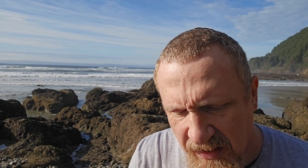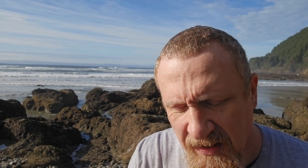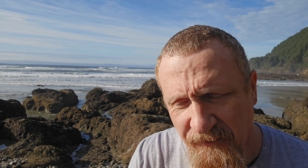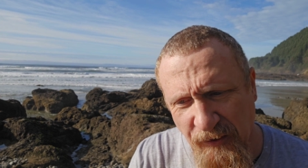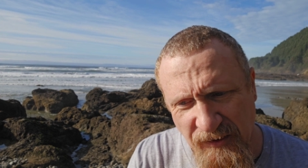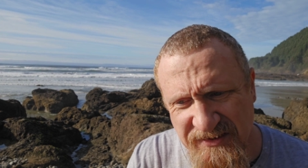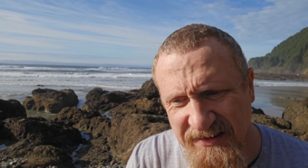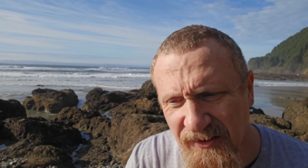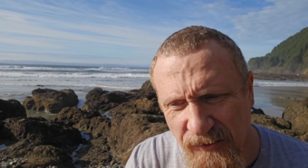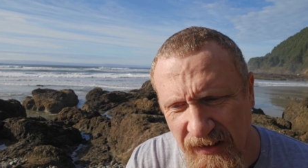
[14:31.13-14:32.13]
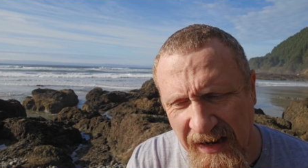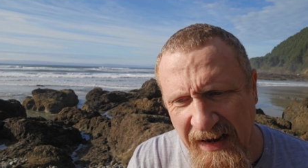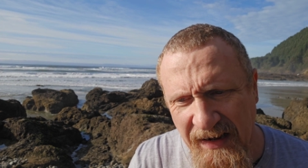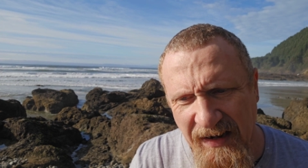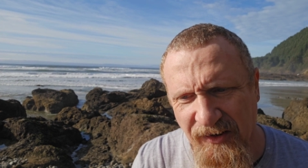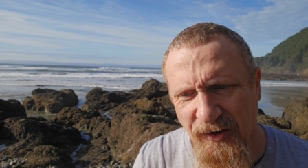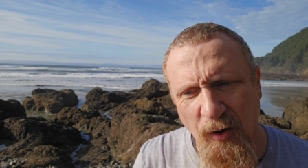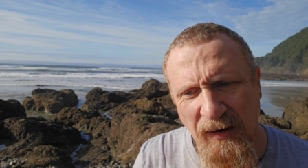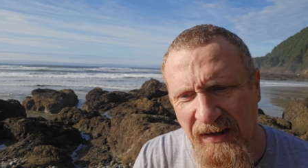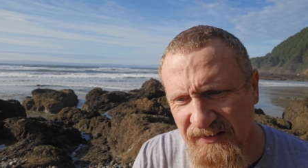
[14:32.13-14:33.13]
And if you're a single guy and you're
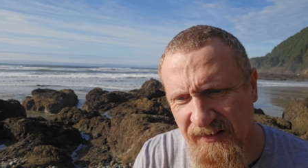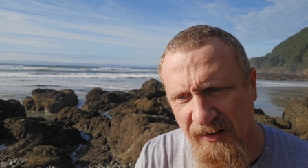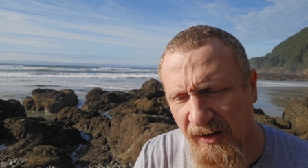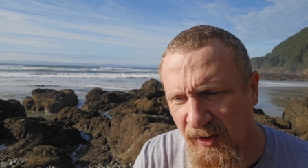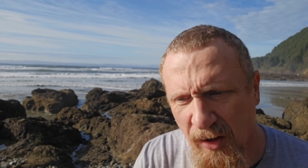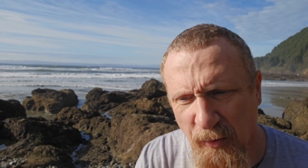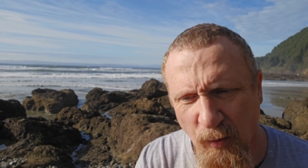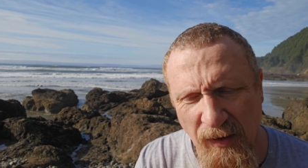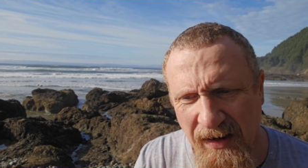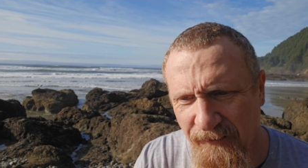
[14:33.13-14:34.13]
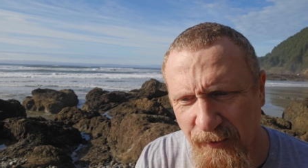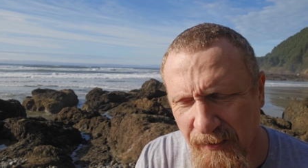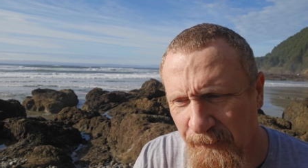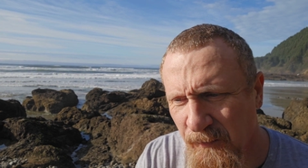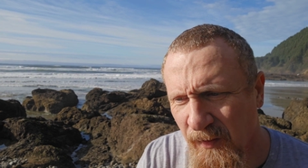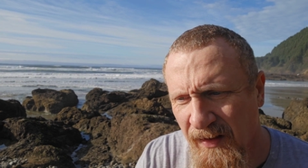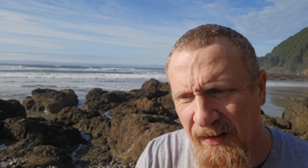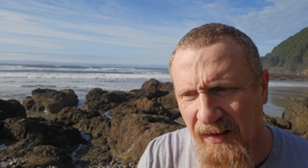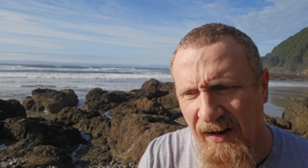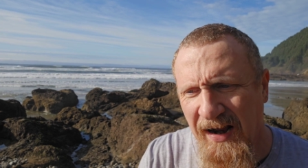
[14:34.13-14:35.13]
going out to the club or whatever,
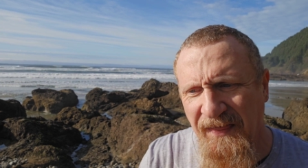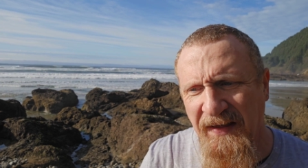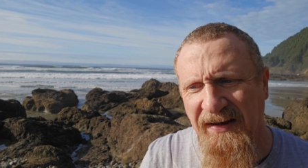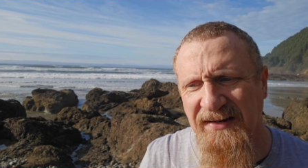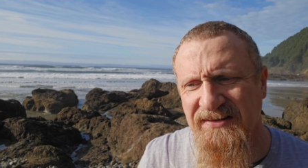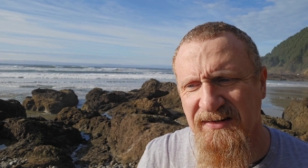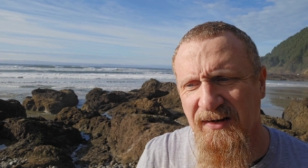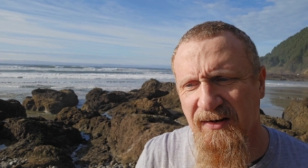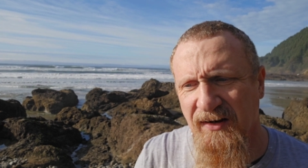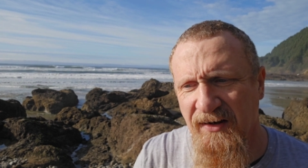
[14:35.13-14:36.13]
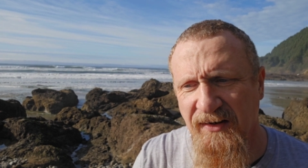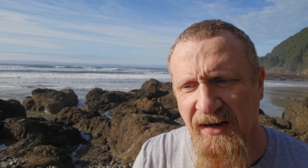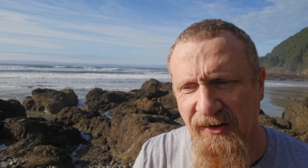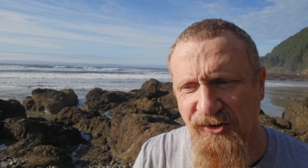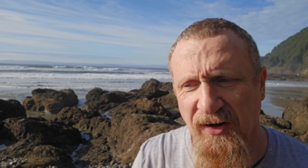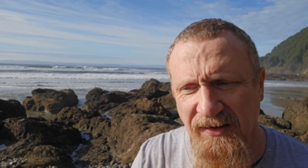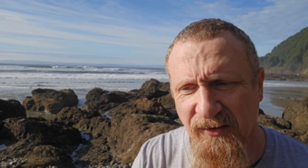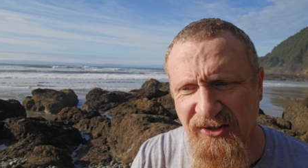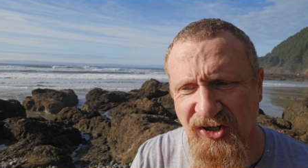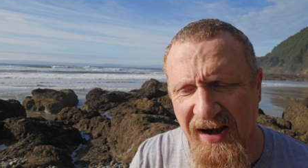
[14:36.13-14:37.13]
I think it's, and you're trying
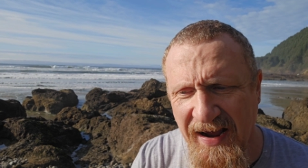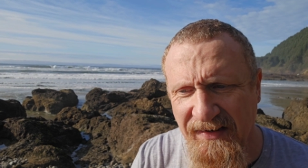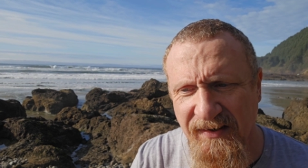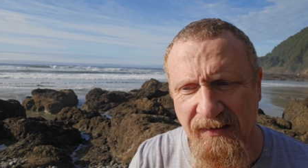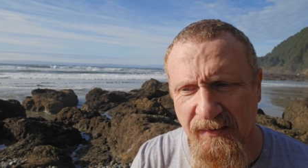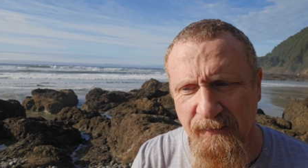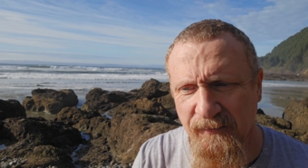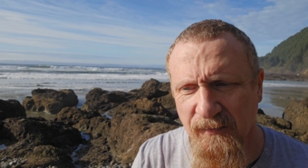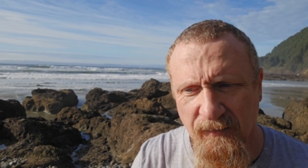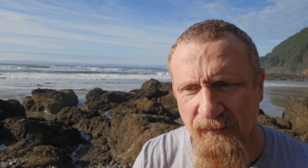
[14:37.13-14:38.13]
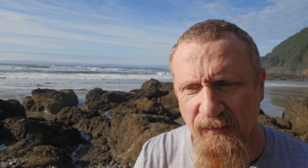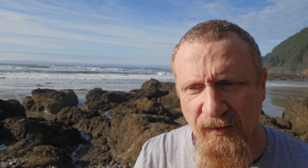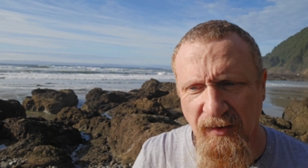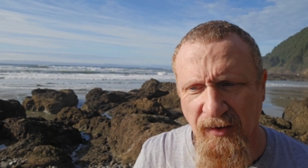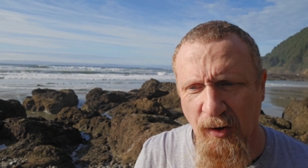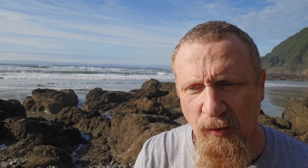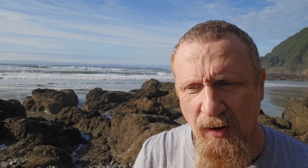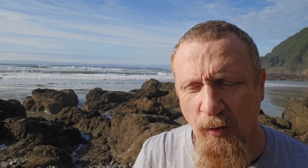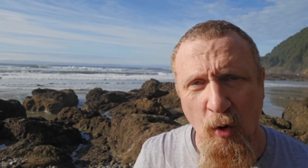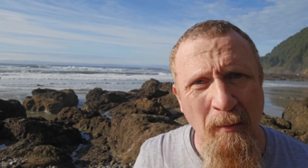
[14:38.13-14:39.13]
to attract, you know,
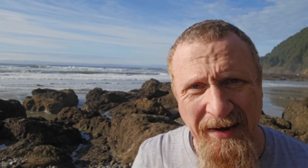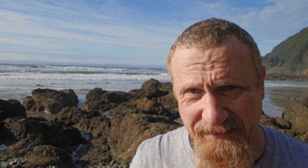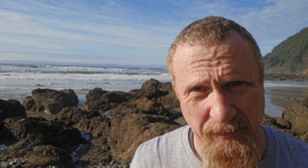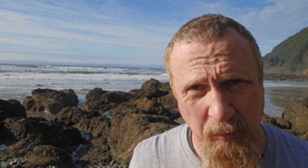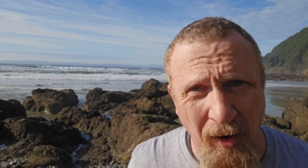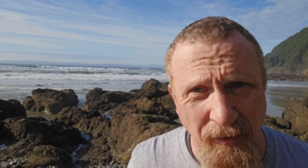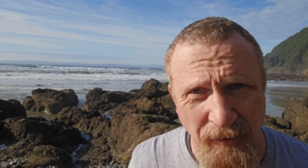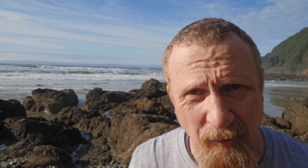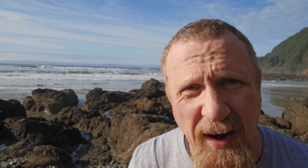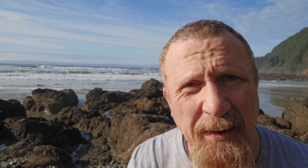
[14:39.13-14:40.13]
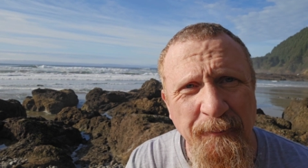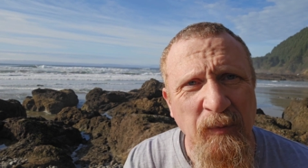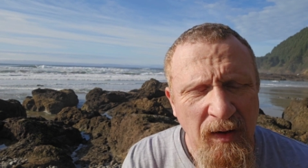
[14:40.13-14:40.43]
a romantic partner, right?